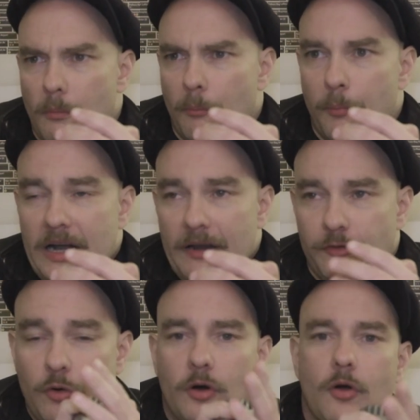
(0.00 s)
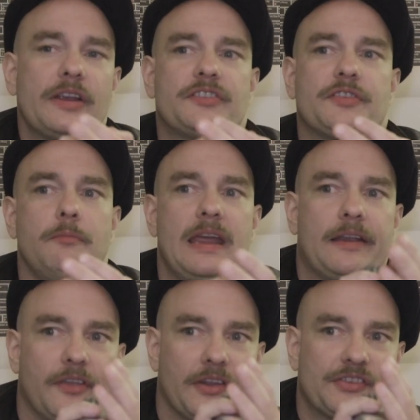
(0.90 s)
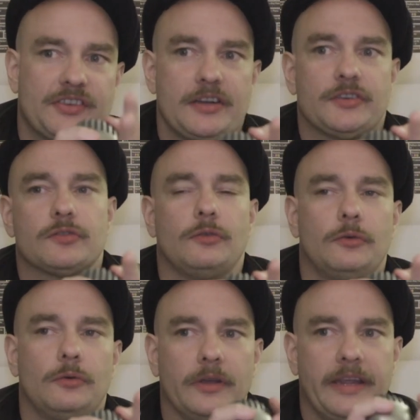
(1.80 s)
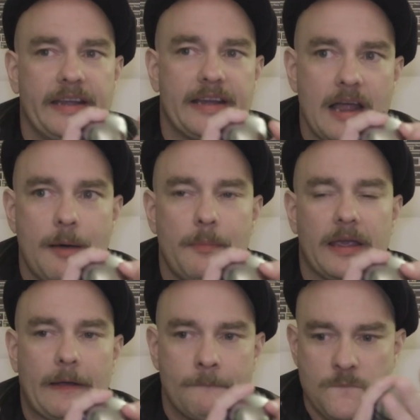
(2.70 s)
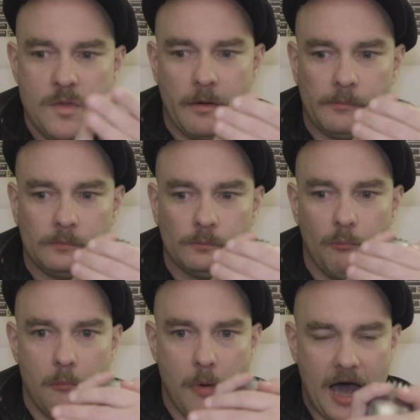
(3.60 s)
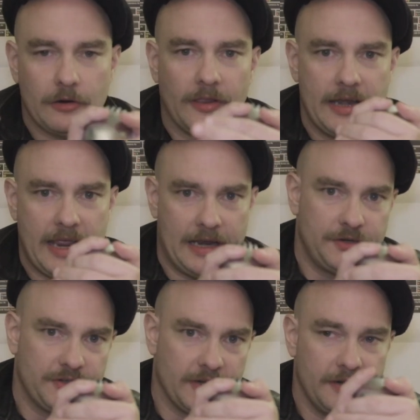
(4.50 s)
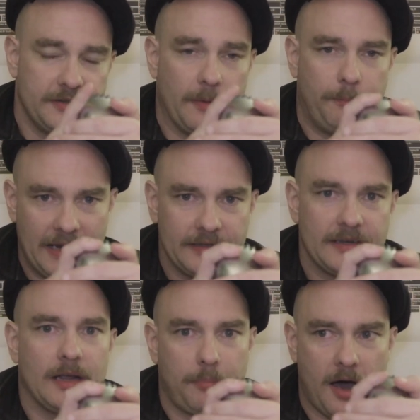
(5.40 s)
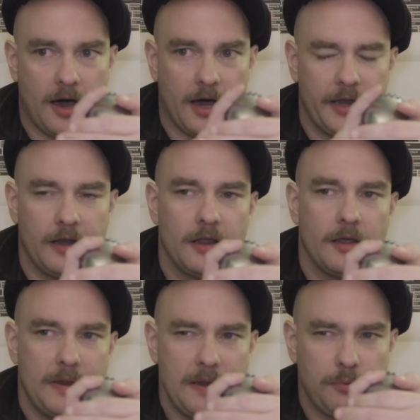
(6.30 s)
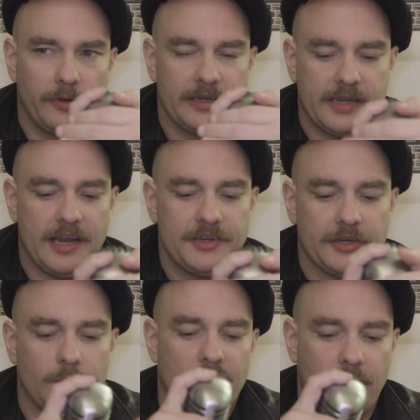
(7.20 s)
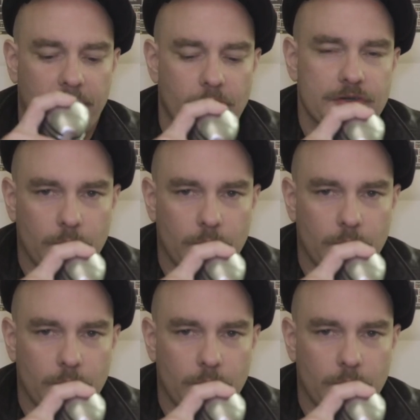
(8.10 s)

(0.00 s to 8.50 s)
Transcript: But if you're going to make the central economic model and engine dependent upon people engaging with a virtual